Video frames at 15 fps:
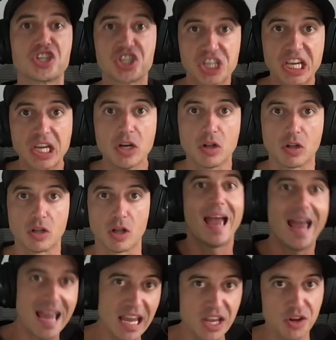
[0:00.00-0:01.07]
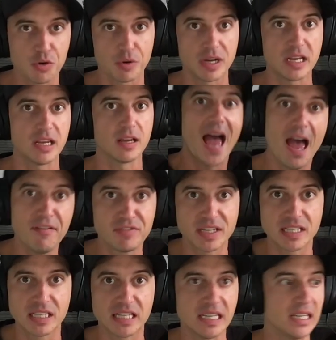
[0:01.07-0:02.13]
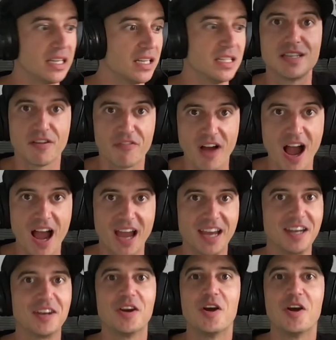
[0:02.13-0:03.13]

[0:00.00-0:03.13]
chill, angry, heavenly, divine.